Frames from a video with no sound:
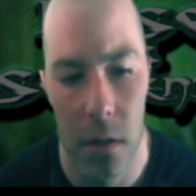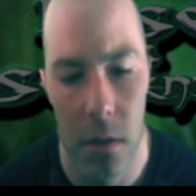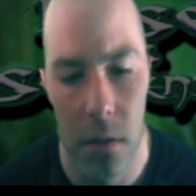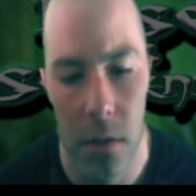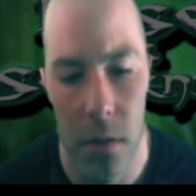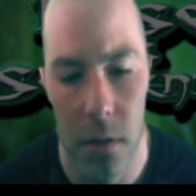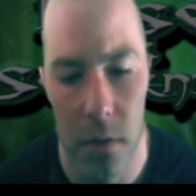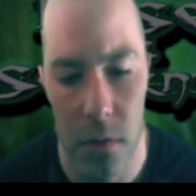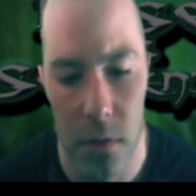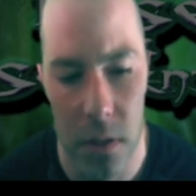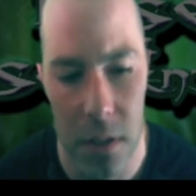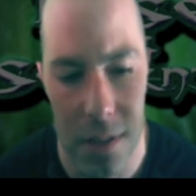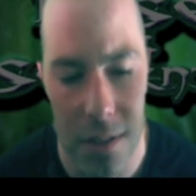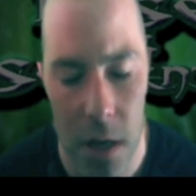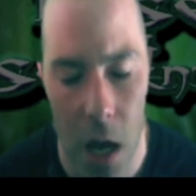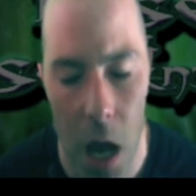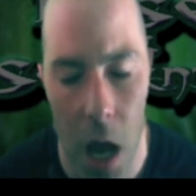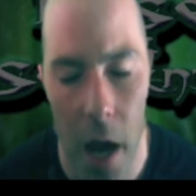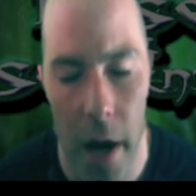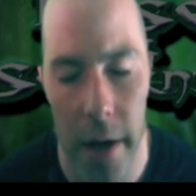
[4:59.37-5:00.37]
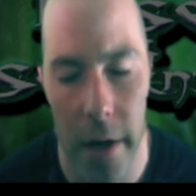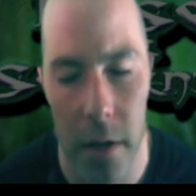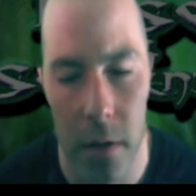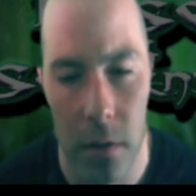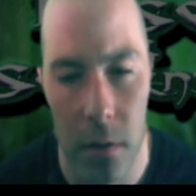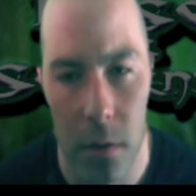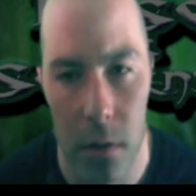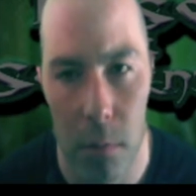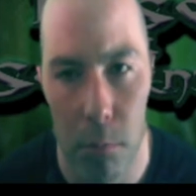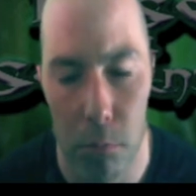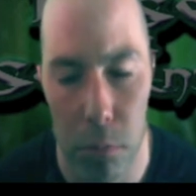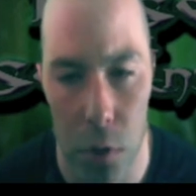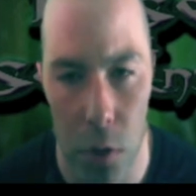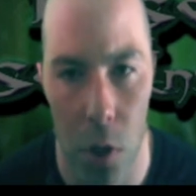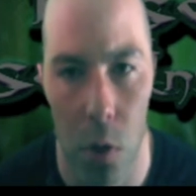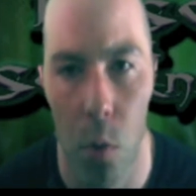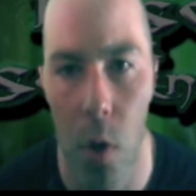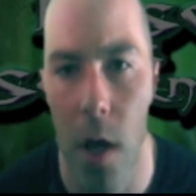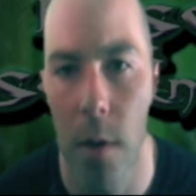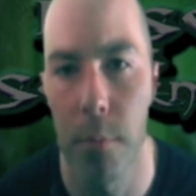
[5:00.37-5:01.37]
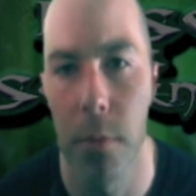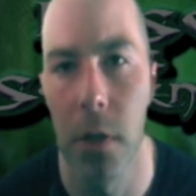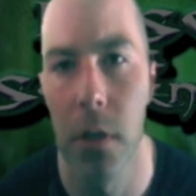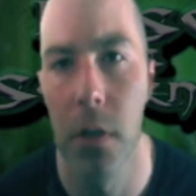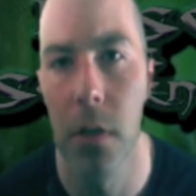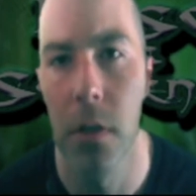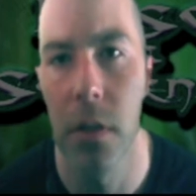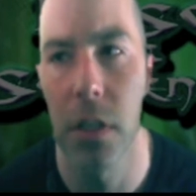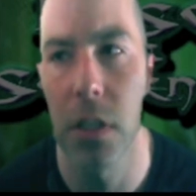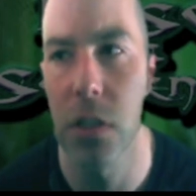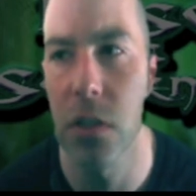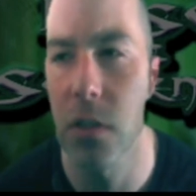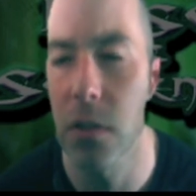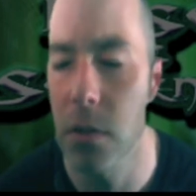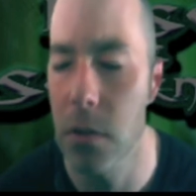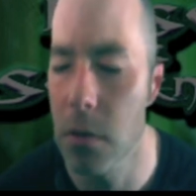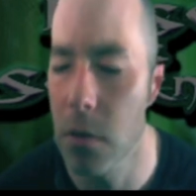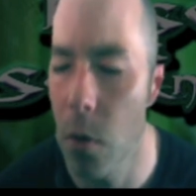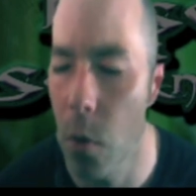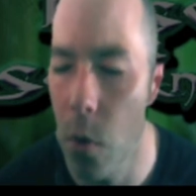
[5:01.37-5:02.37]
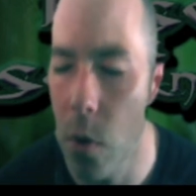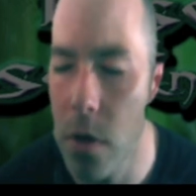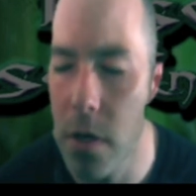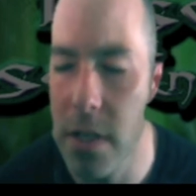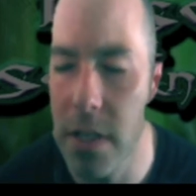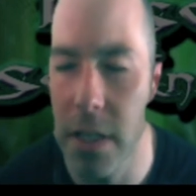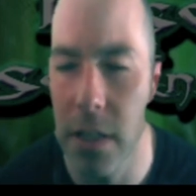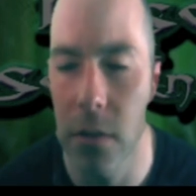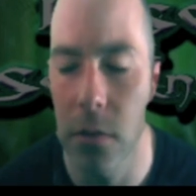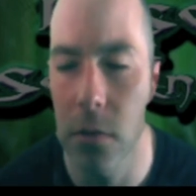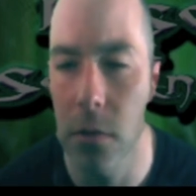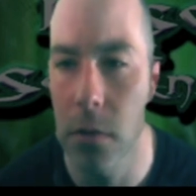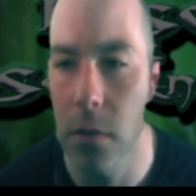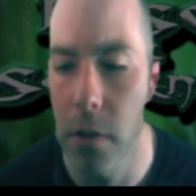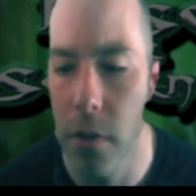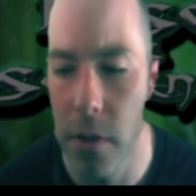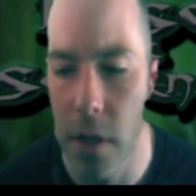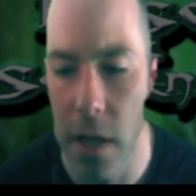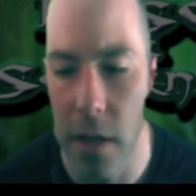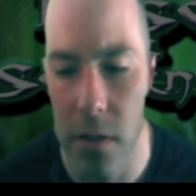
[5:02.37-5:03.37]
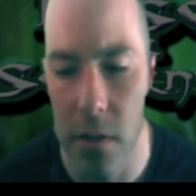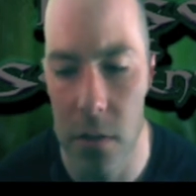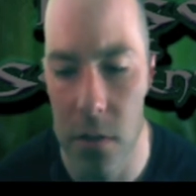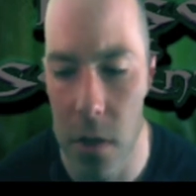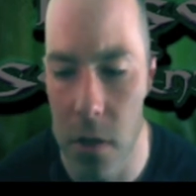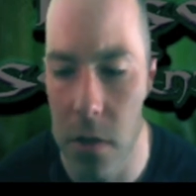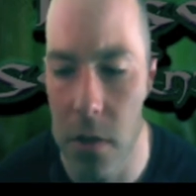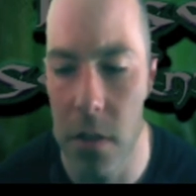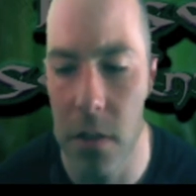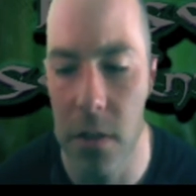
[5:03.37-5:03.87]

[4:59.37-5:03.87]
this entire blow-up, this ordeal that turned